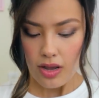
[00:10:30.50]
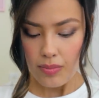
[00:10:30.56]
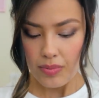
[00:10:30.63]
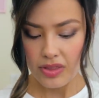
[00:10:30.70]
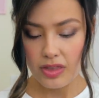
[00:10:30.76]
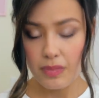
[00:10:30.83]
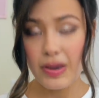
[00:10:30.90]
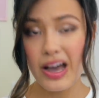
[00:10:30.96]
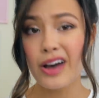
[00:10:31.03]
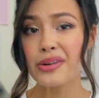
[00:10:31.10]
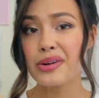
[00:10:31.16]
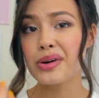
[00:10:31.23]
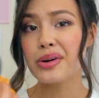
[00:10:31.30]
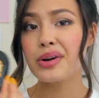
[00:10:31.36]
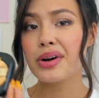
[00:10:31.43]
But the
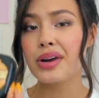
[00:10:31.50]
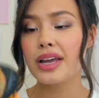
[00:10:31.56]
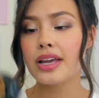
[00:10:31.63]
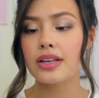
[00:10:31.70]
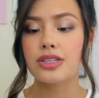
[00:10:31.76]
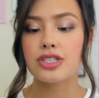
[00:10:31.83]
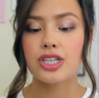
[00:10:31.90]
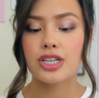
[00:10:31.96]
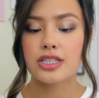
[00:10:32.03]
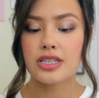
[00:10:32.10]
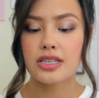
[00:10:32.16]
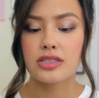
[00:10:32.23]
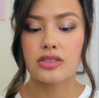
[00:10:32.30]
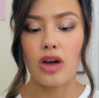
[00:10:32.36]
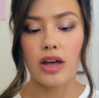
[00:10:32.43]
powder, it just
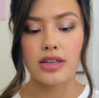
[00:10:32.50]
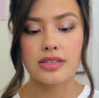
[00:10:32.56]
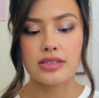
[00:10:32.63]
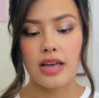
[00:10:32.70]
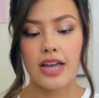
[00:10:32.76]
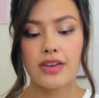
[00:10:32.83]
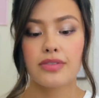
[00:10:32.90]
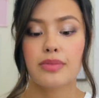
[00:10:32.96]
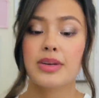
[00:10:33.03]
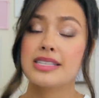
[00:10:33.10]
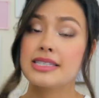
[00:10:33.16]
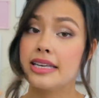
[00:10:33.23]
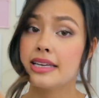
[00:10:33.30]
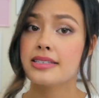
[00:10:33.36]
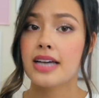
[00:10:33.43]
is not designed for my
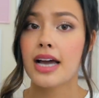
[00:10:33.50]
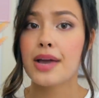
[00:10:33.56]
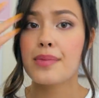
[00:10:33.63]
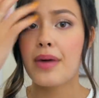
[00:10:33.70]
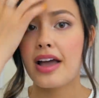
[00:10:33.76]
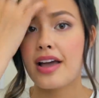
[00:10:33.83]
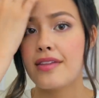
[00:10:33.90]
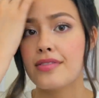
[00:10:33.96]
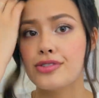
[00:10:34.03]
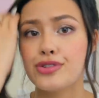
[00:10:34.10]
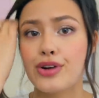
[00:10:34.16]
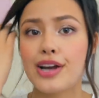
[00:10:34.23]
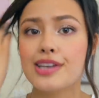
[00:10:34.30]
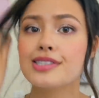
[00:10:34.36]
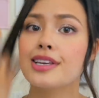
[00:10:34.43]
skin type. I have a
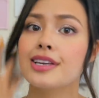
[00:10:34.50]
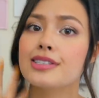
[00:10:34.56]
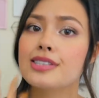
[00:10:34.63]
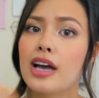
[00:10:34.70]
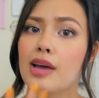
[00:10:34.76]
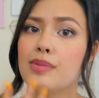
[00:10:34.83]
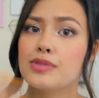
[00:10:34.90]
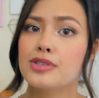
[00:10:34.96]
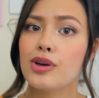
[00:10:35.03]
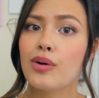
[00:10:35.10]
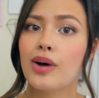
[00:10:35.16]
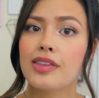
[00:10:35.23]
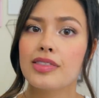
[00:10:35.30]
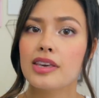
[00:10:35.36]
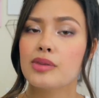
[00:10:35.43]
dry skin type, so
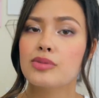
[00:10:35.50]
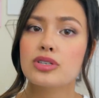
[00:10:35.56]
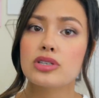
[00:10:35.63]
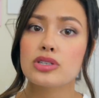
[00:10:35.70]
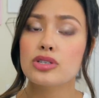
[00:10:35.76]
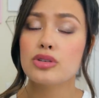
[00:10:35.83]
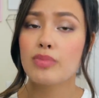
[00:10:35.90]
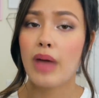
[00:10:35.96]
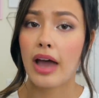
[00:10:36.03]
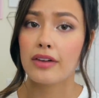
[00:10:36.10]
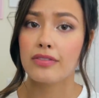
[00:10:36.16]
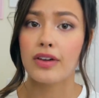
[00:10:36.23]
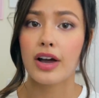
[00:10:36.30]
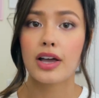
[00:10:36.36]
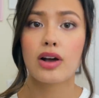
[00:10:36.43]
I think it was just too
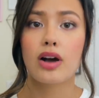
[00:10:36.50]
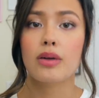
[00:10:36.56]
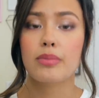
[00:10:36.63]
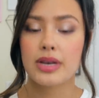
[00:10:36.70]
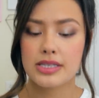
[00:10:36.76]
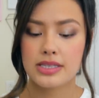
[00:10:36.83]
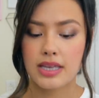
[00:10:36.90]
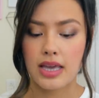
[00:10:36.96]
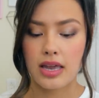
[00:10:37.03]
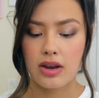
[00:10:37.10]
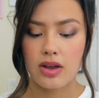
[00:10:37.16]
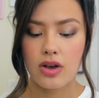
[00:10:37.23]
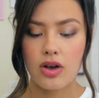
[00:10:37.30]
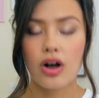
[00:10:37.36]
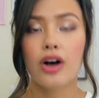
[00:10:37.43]
mattifying on my skin.
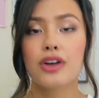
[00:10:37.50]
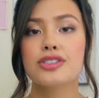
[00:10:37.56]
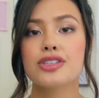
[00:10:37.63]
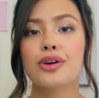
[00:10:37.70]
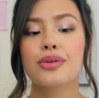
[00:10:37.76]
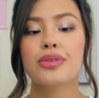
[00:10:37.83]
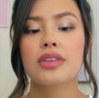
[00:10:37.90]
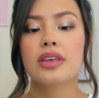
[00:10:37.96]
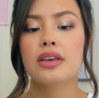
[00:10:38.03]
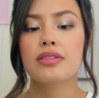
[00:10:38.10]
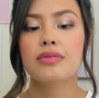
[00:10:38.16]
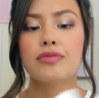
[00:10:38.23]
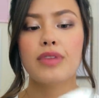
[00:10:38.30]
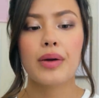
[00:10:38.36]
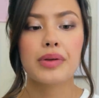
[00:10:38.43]
Also, the
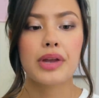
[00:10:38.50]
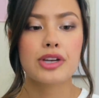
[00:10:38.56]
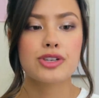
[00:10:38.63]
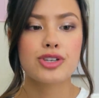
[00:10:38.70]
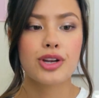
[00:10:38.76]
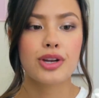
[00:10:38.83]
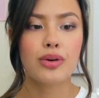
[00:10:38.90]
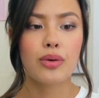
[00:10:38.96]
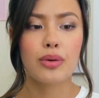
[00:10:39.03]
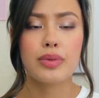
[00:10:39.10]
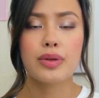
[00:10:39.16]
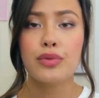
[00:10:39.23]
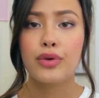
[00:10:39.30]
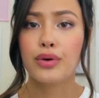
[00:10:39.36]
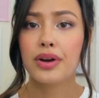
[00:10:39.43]
foundation or
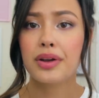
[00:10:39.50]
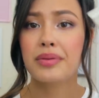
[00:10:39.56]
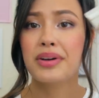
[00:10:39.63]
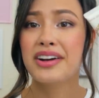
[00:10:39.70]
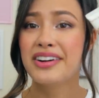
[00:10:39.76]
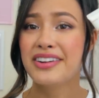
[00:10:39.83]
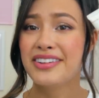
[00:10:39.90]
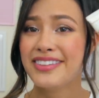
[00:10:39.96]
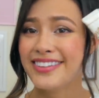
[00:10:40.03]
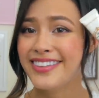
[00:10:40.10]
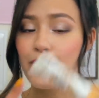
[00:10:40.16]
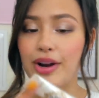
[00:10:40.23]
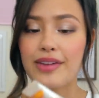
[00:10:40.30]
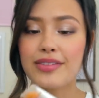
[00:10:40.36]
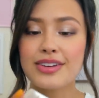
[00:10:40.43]
BB cream,
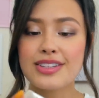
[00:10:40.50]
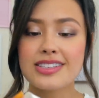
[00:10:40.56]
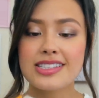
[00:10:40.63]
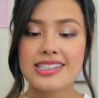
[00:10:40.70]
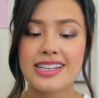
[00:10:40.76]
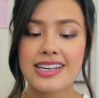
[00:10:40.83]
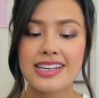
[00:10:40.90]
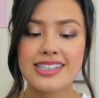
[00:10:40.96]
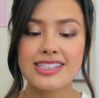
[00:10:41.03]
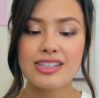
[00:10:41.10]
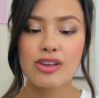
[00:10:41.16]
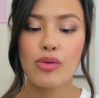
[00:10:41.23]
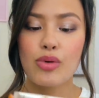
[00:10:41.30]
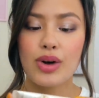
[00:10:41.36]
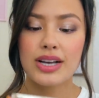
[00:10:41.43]
whatever this is,
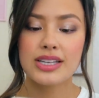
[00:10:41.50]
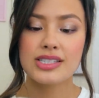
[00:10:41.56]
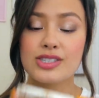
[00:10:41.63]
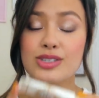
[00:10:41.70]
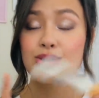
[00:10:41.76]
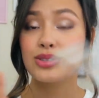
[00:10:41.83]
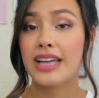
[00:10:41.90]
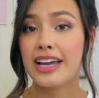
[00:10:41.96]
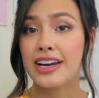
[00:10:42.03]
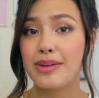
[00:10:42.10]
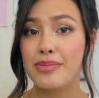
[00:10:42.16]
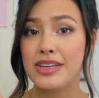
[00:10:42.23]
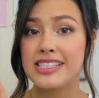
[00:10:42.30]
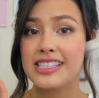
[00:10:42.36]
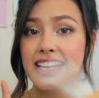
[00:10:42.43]
was too light
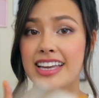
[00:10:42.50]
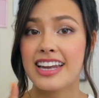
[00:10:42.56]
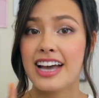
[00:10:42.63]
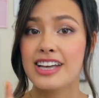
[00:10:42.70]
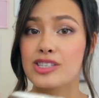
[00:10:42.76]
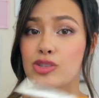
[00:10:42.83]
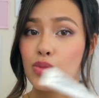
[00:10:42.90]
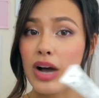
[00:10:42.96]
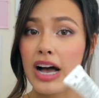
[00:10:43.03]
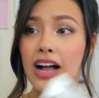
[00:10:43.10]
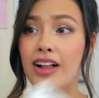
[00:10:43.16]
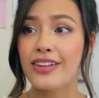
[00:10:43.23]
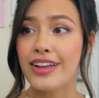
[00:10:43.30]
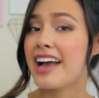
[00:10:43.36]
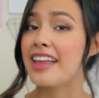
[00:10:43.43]
on my skin as
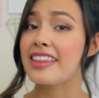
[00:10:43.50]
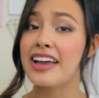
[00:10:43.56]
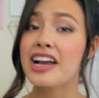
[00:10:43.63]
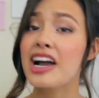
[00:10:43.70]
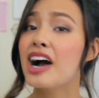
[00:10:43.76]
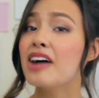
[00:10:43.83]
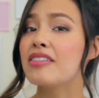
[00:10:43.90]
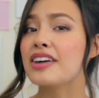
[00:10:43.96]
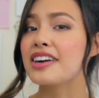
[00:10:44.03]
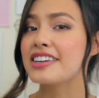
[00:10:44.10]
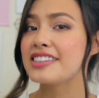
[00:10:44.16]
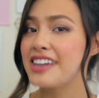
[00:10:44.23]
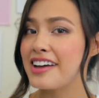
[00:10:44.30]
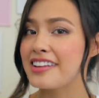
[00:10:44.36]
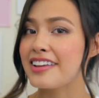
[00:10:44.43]
well. I like
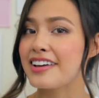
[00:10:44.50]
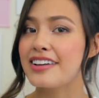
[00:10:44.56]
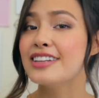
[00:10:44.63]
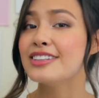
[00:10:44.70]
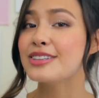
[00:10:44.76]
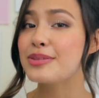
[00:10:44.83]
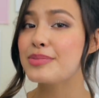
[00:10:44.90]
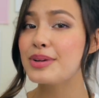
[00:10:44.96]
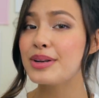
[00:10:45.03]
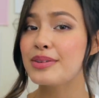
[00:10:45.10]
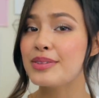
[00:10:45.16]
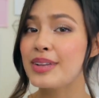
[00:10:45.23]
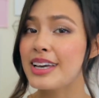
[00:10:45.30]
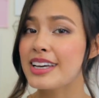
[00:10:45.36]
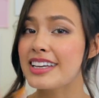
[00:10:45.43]
coverage. I like a little bit
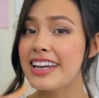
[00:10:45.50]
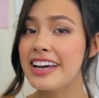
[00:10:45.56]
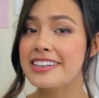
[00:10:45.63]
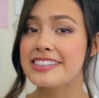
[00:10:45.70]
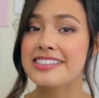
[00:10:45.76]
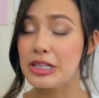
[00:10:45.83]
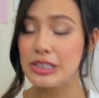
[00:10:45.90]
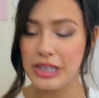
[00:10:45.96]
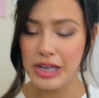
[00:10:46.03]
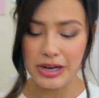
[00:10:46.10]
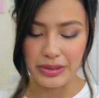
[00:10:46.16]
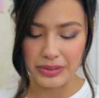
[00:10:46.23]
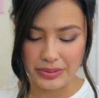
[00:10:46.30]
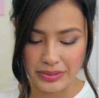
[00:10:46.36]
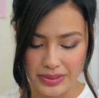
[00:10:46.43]
of like a nice
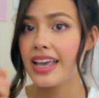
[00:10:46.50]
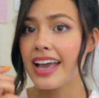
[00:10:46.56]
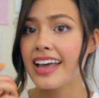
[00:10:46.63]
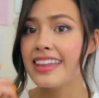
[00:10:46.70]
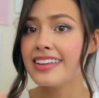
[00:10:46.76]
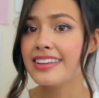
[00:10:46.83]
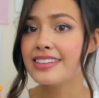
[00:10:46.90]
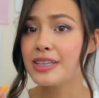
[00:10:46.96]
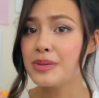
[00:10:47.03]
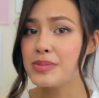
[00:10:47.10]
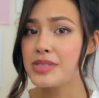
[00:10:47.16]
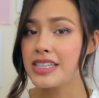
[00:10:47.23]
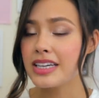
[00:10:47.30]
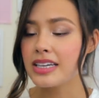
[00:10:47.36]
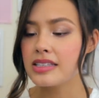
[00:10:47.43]
glow. And the
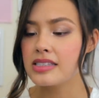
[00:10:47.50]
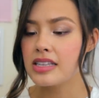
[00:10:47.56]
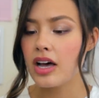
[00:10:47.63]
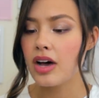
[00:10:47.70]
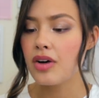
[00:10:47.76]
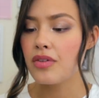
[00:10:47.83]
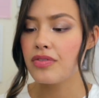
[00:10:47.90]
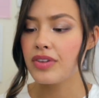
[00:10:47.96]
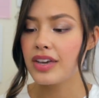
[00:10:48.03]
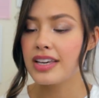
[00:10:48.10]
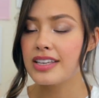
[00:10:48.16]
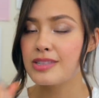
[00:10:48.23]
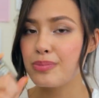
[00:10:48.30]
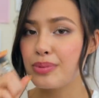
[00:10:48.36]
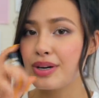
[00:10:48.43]
lipstick itself
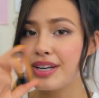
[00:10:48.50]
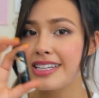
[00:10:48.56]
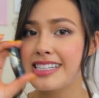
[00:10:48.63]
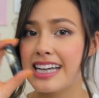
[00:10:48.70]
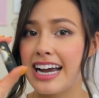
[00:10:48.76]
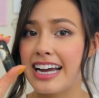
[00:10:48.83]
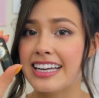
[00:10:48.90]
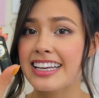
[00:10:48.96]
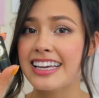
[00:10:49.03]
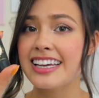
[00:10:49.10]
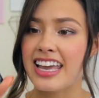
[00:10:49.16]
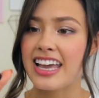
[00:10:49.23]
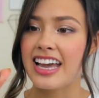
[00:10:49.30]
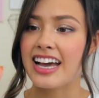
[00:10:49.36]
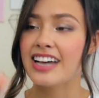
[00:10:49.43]
is pretty tiny,
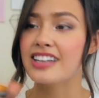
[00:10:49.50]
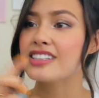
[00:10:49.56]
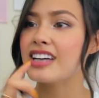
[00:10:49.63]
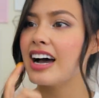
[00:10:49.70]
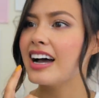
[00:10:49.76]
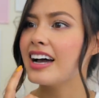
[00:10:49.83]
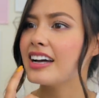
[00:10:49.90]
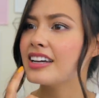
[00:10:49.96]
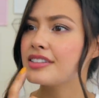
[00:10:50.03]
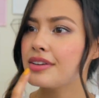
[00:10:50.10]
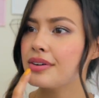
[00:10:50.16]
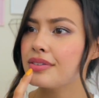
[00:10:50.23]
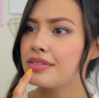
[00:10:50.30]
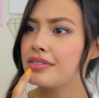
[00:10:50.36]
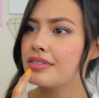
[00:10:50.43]
and I
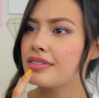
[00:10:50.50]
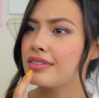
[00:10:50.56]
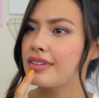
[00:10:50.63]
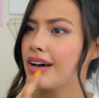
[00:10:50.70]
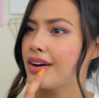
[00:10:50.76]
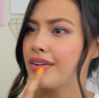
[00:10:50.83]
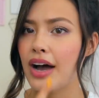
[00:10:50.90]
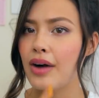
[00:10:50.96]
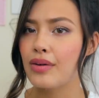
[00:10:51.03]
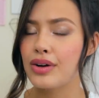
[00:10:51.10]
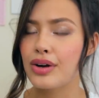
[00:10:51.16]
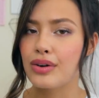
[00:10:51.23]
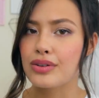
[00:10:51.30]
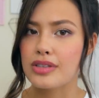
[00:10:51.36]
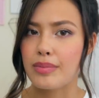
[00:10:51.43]
don't love how it
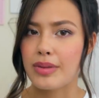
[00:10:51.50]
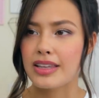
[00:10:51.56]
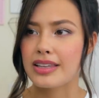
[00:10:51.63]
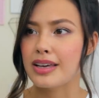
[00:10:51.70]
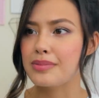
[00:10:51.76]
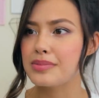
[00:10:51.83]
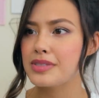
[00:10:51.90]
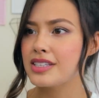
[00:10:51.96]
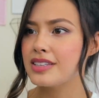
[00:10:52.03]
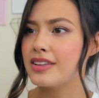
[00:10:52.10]
goes on my lips.